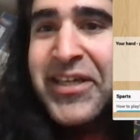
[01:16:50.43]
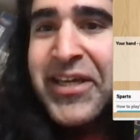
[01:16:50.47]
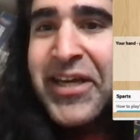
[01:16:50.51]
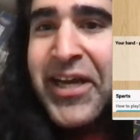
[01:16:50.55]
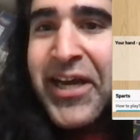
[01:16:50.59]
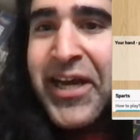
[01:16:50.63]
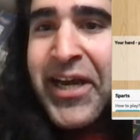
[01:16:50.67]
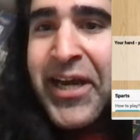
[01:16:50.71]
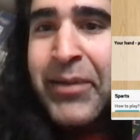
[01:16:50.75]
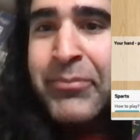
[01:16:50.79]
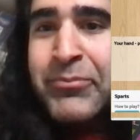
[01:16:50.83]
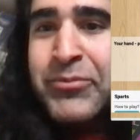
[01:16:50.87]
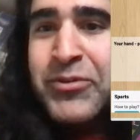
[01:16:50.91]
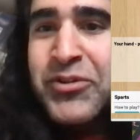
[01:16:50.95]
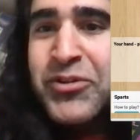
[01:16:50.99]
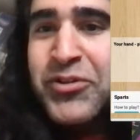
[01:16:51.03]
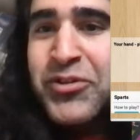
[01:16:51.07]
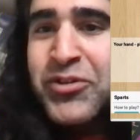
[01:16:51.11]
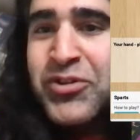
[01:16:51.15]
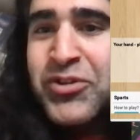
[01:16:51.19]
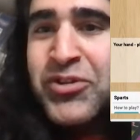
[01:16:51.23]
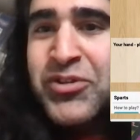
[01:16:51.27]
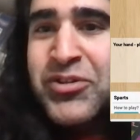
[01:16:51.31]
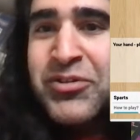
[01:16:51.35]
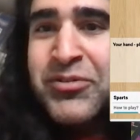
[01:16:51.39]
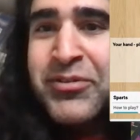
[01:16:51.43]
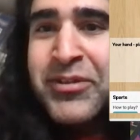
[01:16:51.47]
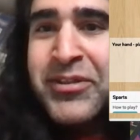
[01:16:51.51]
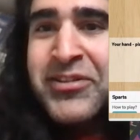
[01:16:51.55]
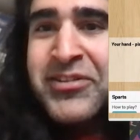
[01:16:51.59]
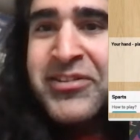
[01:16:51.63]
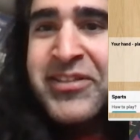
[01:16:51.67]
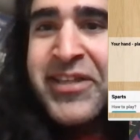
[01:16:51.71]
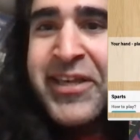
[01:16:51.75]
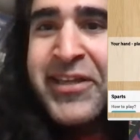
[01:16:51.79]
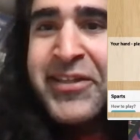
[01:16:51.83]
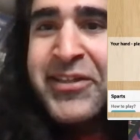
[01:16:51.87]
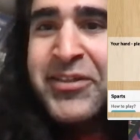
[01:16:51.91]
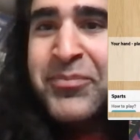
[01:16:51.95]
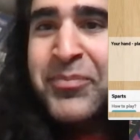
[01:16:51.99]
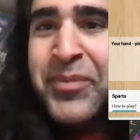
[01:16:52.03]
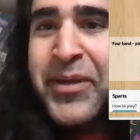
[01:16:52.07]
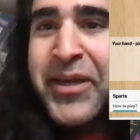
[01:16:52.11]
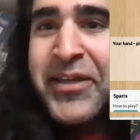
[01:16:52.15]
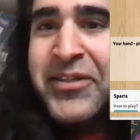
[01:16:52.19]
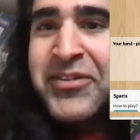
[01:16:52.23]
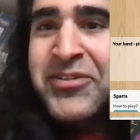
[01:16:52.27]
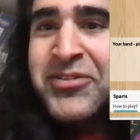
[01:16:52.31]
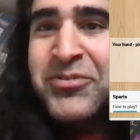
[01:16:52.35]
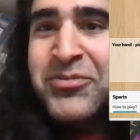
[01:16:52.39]
I'm doing second
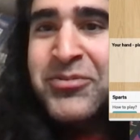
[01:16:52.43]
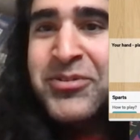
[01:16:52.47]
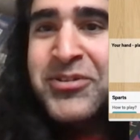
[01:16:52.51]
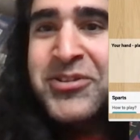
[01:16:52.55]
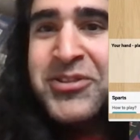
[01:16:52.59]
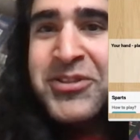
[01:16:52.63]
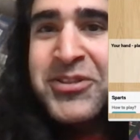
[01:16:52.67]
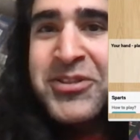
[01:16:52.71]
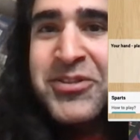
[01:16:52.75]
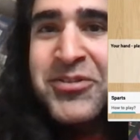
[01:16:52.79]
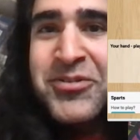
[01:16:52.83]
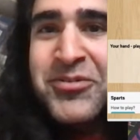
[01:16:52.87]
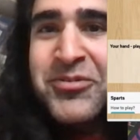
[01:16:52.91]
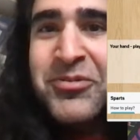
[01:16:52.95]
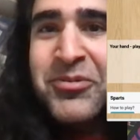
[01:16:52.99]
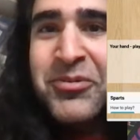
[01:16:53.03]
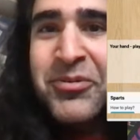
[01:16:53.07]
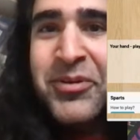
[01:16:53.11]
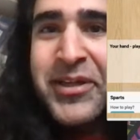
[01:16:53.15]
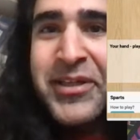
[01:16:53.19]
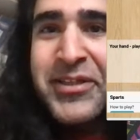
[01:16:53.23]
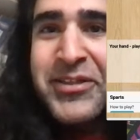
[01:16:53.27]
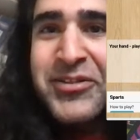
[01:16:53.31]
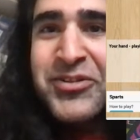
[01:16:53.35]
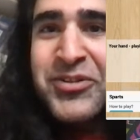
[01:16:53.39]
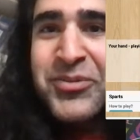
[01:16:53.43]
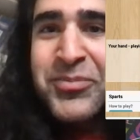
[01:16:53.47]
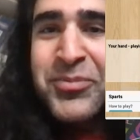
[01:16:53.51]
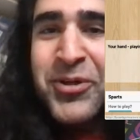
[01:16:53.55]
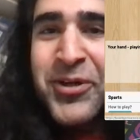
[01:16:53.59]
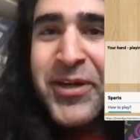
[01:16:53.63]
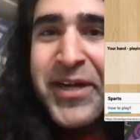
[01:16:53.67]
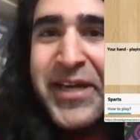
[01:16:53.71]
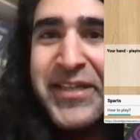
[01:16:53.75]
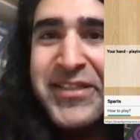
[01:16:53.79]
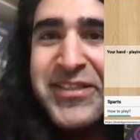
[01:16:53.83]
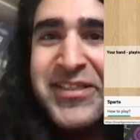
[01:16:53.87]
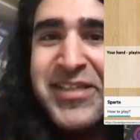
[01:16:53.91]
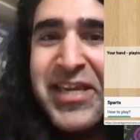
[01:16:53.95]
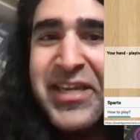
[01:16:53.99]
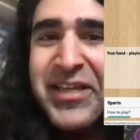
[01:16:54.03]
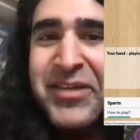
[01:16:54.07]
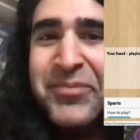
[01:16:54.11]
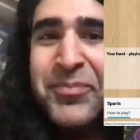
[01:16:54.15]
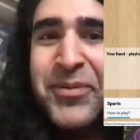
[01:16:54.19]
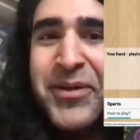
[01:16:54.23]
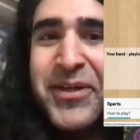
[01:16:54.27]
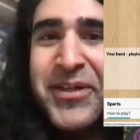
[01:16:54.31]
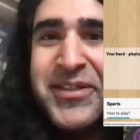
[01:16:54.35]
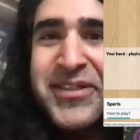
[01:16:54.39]
best, which is quite surprising,
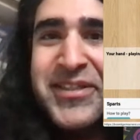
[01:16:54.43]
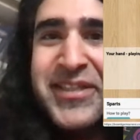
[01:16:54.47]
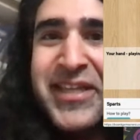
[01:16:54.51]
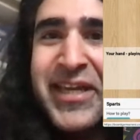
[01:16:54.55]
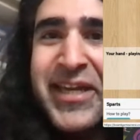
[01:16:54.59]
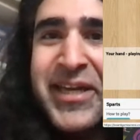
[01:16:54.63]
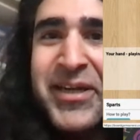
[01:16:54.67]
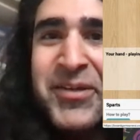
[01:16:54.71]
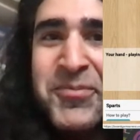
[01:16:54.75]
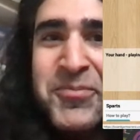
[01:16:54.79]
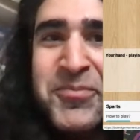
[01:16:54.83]
but yeah.